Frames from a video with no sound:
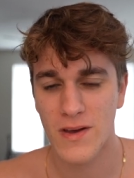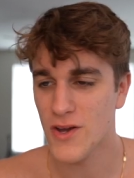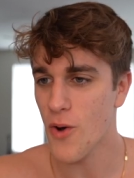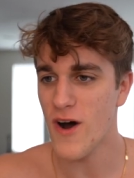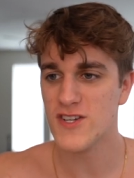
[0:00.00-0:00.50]

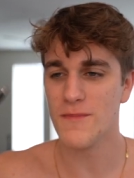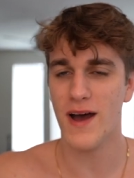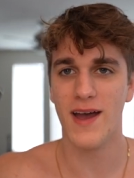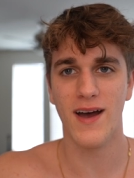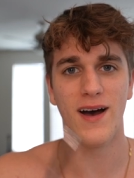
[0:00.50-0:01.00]
Go watch
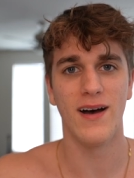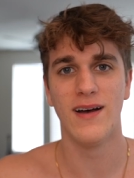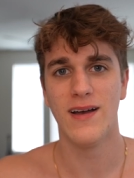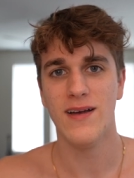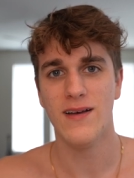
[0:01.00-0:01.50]
my
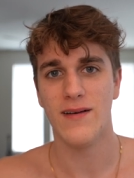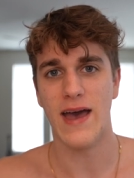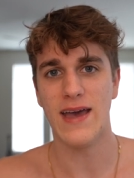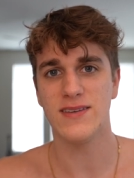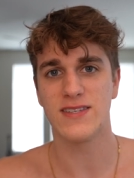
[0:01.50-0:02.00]

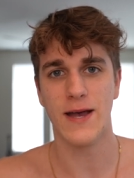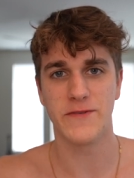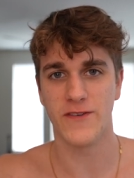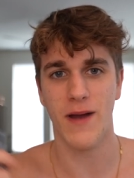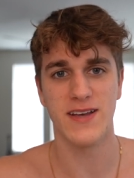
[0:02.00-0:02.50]
8 Steps
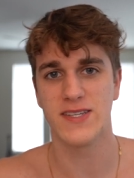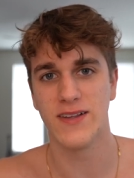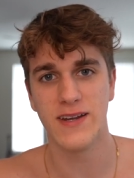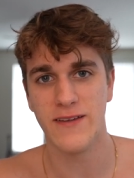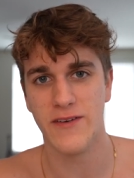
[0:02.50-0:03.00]
for
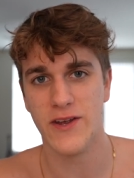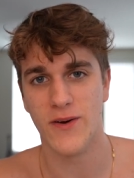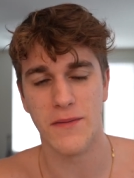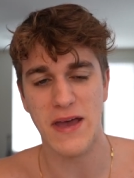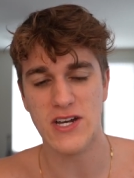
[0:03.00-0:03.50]
Masculinity video
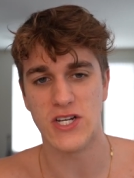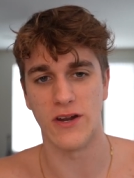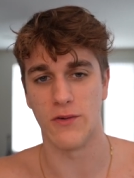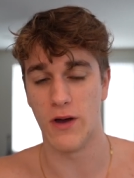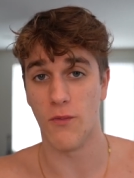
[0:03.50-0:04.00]
on the main
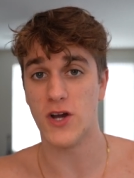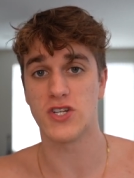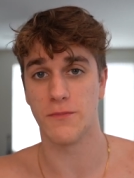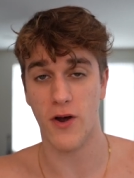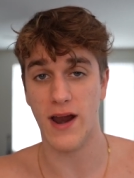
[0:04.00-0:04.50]
channel and watch
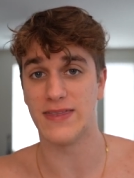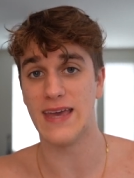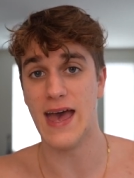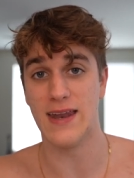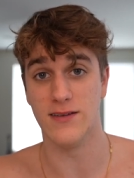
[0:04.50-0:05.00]
the part at
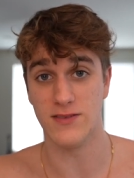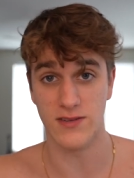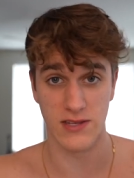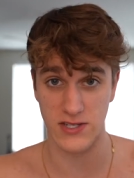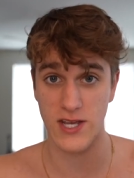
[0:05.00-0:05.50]
the end,
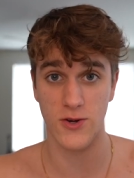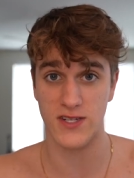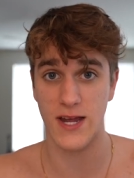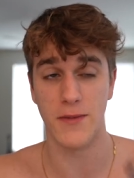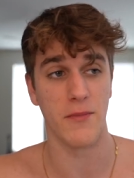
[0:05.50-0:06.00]
the secret
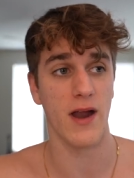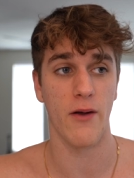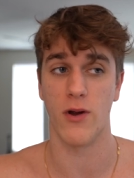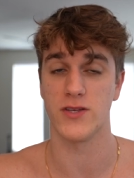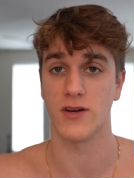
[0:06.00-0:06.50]
step number
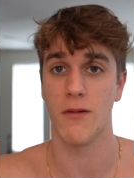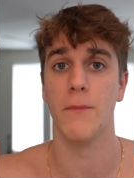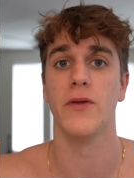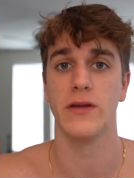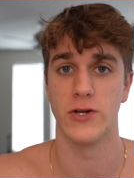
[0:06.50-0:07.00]
9, where I talk about
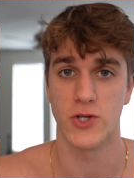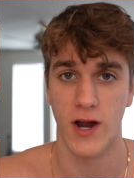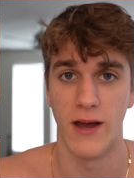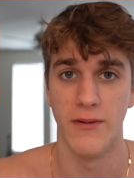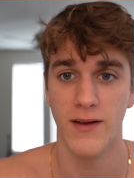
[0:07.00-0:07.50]
building your
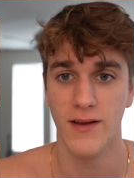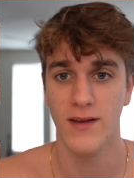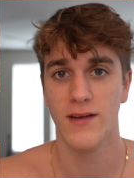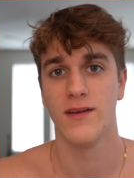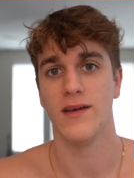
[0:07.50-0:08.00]
tribe.
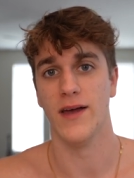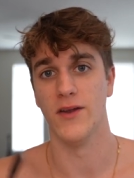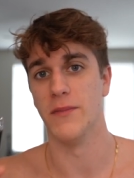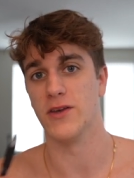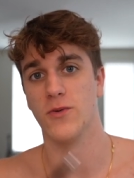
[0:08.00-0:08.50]
And
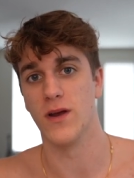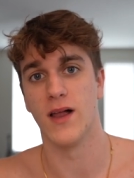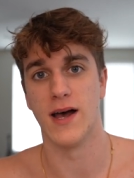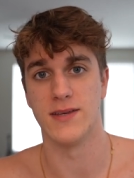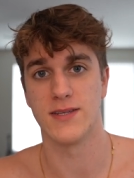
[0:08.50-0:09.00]
it'll make you
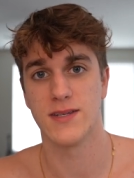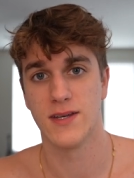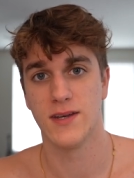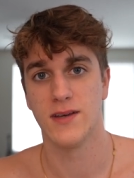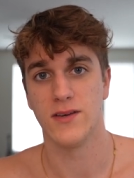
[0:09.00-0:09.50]
realize
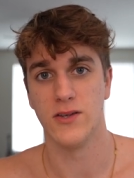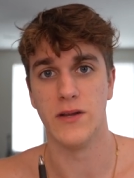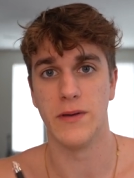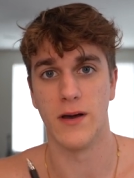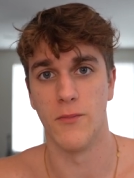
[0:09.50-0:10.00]
you need
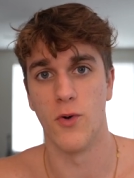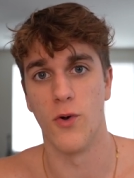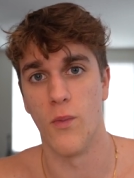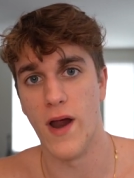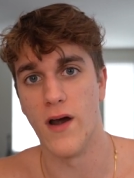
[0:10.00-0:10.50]
to become more
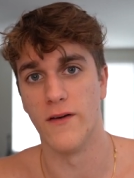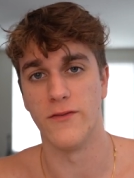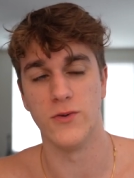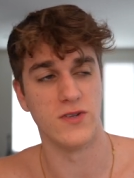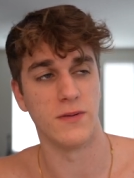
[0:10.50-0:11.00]
aware of
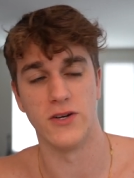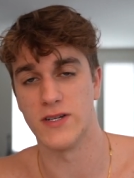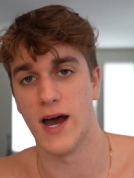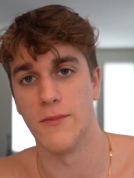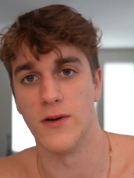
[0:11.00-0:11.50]
who you spend your
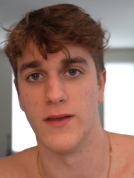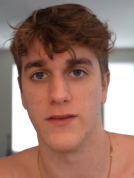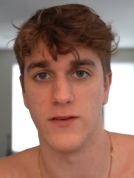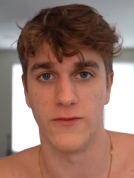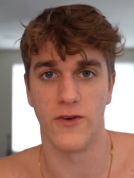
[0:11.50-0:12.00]
time
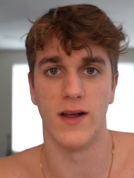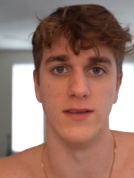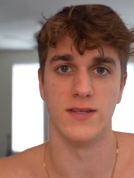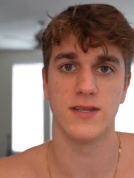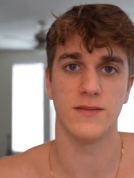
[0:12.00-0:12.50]
with, your
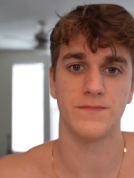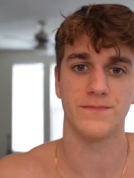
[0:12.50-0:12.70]
friends.